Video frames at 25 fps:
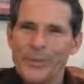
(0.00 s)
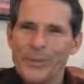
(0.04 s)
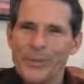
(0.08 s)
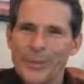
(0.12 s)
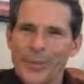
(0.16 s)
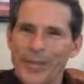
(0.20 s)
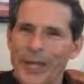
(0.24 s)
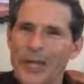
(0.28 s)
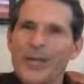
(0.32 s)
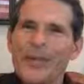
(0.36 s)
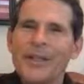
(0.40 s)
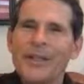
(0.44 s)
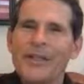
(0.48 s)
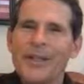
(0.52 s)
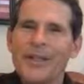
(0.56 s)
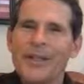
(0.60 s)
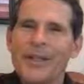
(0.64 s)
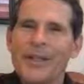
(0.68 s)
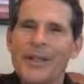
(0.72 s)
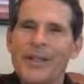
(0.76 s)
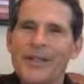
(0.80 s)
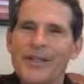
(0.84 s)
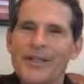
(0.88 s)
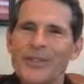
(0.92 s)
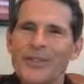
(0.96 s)
died on a
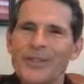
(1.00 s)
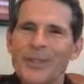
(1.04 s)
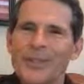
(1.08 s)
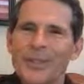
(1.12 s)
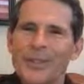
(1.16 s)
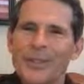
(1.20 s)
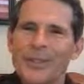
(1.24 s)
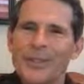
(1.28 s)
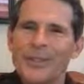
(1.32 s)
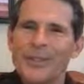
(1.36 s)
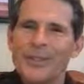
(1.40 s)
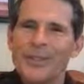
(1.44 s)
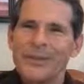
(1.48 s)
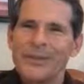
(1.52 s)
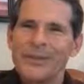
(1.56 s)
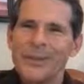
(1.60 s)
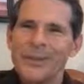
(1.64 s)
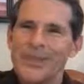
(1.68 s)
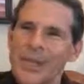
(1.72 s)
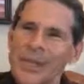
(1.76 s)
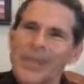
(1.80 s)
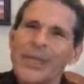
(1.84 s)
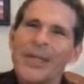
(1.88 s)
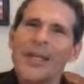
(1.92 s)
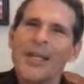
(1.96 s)
cross to
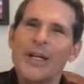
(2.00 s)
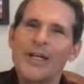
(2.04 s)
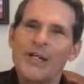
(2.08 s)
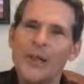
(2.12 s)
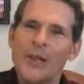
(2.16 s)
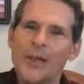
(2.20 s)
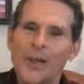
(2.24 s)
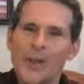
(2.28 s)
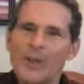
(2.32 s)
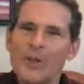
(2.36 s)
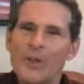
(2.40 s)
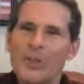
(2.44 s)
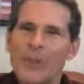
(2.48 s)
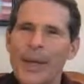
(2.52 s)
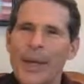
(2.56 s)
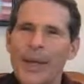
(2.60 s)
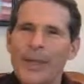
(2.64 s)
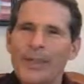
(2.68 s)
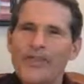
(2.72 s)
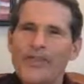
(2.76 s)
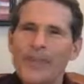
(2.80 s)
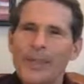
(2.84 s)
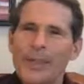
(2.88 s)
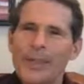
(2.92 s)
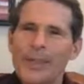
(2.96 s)
take care of all those
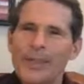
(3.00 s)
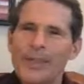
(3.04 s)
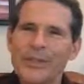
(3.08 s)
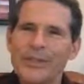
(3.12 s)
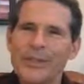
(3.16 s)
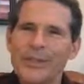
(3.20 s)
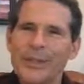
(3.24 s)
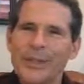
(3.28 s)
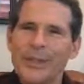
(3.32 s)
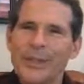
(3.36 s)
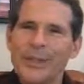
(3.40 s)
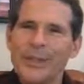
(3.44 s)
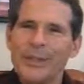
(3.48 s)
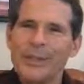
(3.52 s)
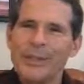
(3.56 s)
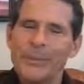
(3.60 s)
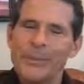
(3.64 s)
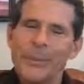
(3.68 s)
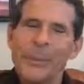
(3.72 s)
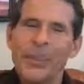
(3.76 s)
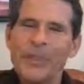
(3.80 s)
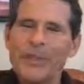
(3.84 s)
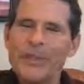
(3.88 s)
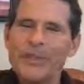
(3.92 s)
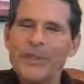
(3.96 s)
past things.
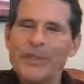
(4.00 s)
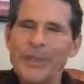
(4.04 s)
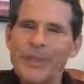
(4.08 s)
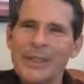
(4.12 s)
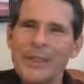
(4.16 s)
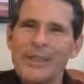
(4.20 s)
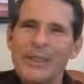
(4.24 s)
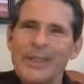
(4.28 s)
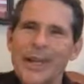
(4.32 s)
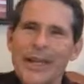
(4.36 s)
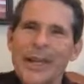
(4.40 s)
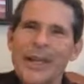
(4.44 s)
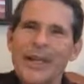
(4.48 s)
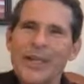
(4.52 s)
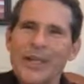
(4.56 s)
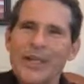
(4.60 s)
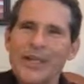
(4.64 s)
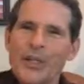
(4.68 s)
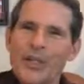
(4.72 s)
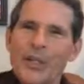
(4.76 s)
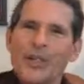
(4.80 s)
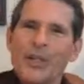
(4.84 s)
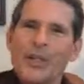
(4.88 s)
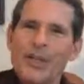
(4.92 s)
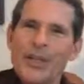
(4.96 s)
Because he did that,
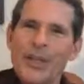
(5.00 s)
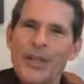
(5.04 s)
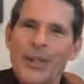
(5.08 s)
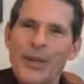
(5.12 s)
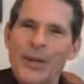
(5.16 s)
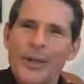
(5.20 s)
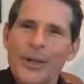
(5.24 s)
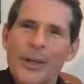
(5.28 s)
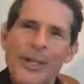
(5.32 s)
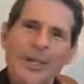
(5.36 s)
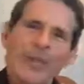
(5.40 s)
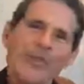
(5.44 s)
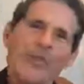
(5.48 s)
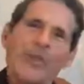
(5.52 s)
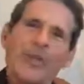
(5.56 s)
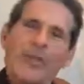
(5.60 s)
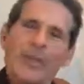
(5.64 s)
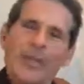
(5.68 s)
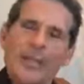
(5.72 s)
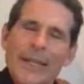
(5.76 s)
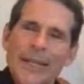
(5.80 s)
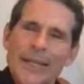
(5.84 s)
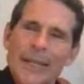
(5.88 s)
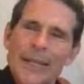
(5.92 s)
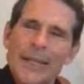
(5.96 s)
you can know he's going to
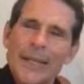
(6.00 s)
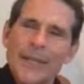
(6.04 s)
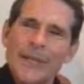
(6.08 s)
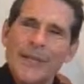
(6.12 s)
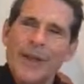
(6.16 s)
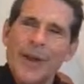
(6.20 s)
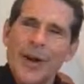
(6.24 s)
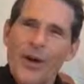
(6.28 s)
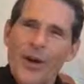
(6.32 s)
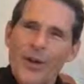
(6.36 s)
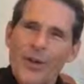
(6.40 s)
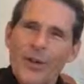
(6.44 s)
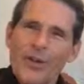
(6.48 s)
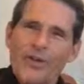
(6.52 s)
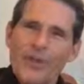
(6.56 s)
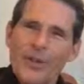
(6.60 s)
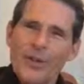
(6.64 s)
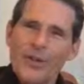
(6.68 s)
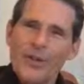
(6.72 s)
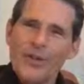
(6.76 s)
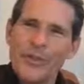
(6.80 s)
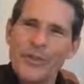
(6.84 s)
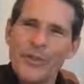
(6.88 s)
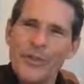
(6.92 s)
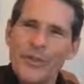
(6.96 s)
take care of all of
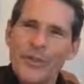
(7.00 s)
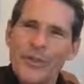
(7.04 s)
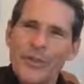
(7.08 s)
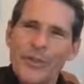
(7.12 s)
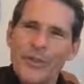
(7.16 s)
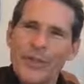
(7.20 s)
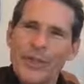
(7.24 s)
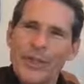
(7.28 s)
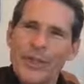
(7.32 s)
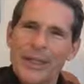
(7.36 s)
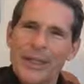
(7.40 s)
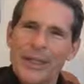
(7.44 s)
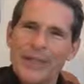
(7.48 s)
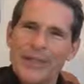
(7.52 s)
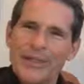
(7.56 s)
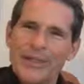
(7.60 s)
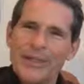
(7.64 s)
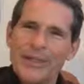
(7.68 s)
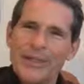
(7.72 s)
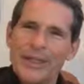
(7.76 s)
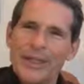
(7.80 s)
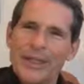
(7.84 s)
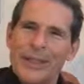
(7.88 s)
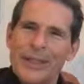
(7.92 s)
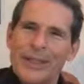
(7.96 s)
your future
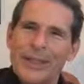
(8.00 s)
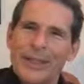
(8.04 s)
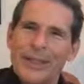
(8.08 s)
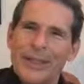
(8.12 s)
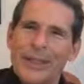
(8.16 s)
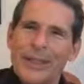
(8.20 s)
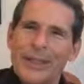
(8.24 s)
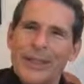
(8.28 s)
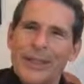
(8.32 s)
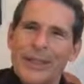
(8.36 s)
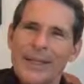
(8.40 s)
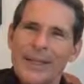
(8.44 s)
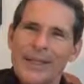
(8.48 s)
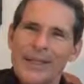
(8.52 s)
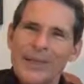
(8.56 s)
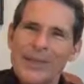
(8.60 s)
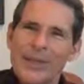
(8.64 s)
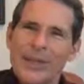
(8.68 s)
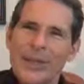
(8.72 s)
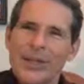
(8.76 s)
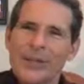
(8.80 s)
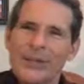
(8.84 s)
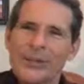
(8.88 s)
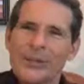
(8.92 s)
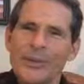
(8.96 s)
things. And
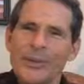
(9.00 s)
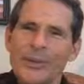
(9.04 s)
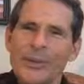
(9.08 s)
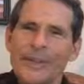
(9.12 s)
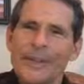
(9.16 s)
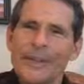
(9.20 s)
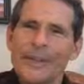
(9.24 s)
so,